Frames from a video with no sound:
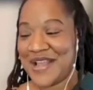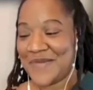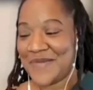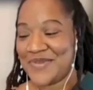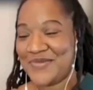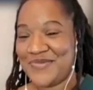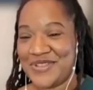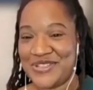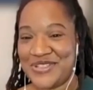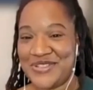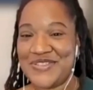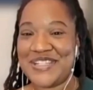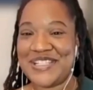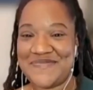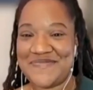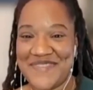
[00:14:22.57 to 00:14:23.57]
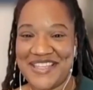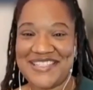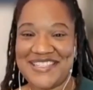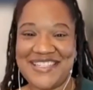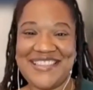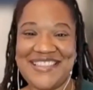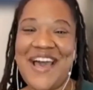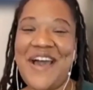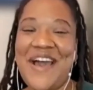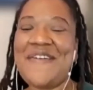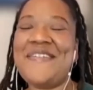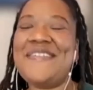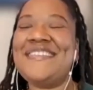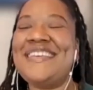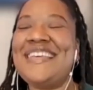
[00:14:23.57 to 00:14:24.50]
now, but what you just mentioned though.